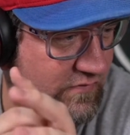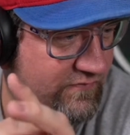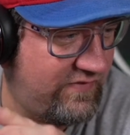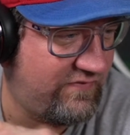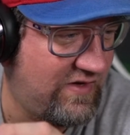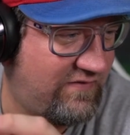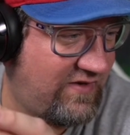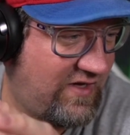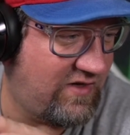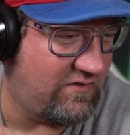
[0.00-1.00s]
Fitz
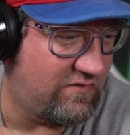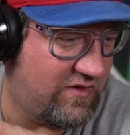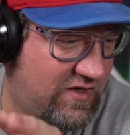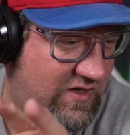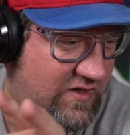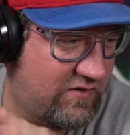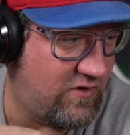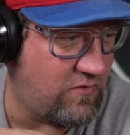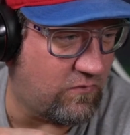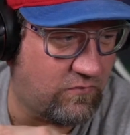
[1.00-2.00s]
19,
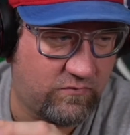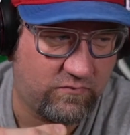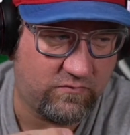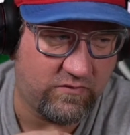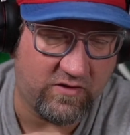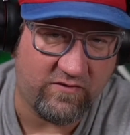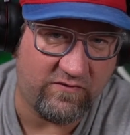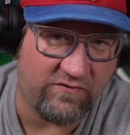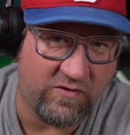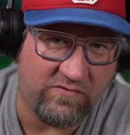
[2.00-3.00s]
no. None of the
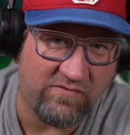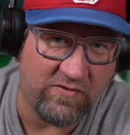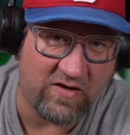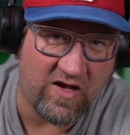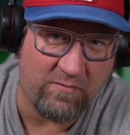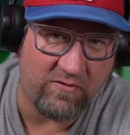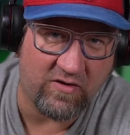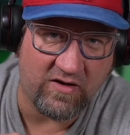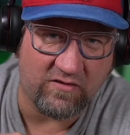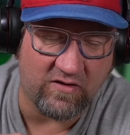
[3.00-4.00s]
streams have been
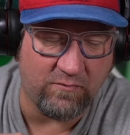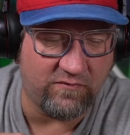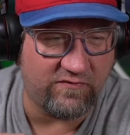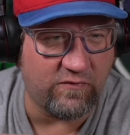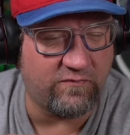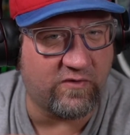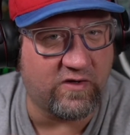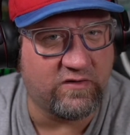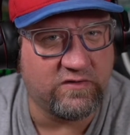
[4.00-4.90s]
copyright claimed so far.